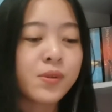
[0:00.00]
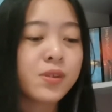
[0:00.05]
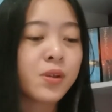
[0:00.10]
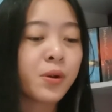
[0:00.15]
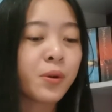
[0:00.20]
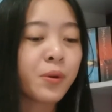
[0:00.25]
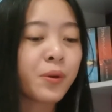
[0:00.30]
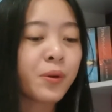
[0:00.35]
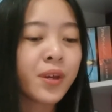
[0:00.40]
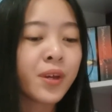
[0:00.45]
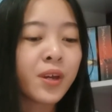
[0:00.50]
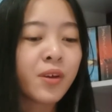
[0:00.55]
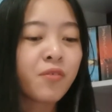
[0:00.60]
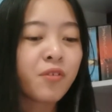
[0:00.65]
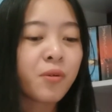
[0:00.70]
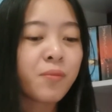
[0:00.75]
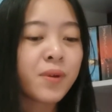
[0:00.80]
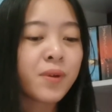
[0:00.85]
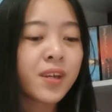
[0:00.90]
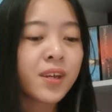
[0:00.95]
So
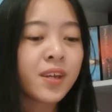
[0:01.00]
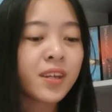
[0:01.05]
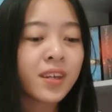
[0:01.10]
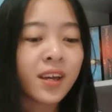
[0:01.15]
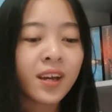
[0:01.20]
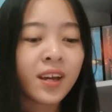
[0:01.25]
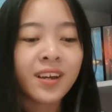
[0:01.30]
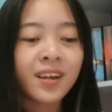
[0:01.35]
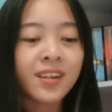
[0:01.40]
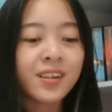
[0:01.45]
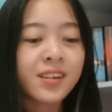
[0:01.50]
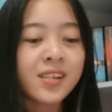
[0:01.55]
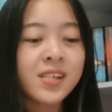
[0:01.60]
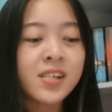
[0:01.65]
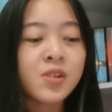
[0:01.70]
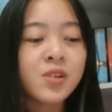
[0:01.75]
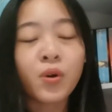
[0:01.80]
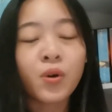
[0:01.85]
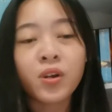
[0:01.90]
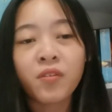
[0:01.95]
for me, yeah, this
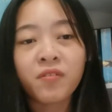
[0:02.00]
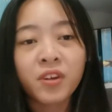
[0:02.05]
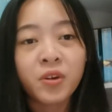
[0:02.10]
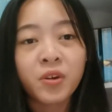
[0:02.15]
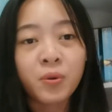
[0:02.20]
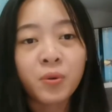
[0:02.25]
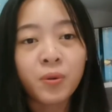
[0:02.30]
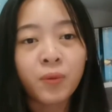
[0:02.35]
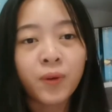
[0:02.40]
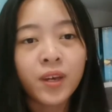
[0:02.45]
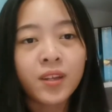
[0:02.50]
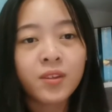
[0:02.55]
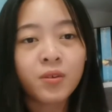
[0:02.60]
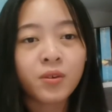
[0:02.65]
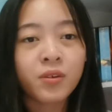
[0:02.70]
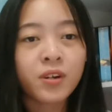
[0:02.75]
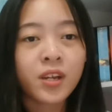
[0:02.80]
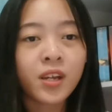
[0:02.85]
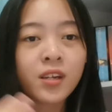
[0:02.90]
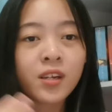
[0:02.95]
is one of the good way to
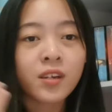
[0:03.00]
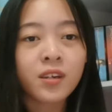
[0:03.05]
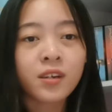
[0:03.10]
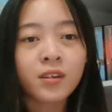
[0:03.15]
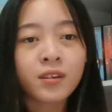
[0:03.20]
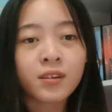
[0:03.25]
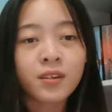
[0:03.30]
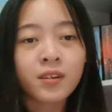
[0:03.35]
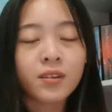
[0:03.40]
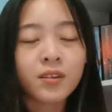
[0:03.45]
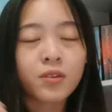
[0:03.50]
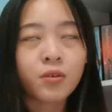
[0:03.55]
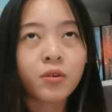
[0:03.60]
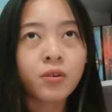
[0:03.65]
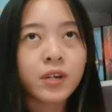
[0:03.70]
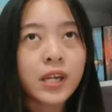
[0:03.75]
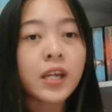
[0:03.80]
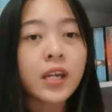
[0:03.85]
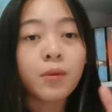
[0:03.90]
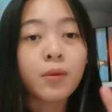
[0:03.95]
create
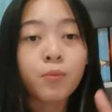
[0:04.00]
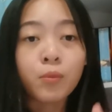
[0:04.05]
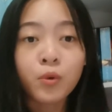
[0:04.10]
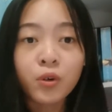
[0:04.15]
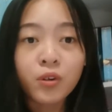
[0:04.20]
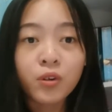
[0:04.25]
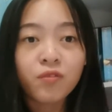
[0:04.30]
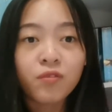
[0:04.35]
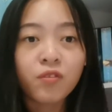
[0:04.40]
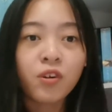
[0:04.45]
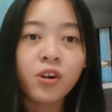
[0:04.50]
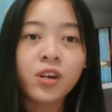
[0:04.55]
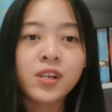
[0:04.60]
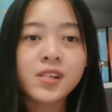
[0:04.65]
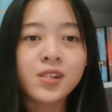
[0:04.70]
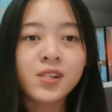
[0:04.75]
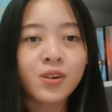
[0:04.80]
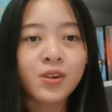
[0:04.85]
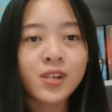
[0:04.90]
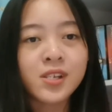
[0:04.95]
a mood for the
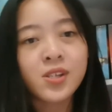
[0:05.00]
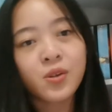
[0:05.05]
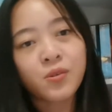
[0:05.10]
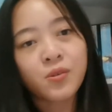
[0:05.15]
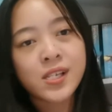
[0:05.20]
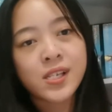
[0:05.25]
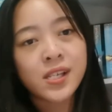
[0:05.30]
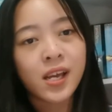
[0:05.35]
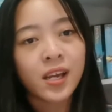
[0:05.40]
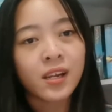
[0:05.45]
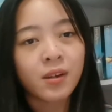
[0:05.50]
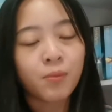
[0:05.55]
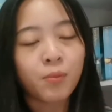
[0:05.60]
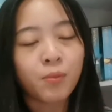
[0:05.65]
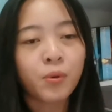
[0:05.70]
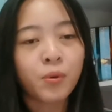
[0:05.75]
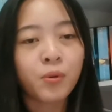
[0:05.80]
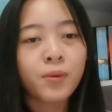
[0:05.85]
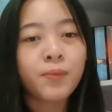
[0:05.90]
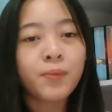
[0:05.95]
students to recite the
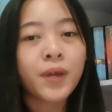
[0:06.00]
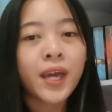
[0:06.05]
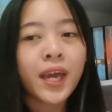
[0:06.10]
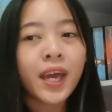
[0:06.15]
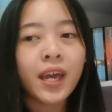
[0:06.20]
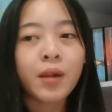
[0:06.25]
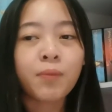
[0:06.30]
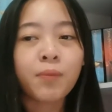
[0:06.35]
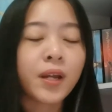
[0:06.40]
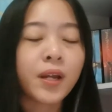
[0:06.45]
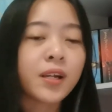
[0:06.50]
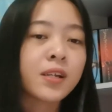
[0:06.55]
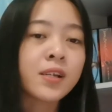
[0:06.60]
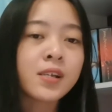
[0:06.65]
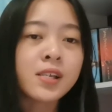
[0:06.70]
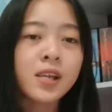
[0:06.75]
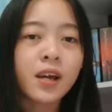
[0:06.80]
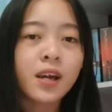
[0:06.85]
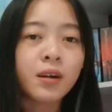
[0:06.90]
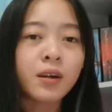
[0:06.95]
poem and make
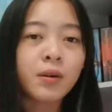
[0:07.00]
the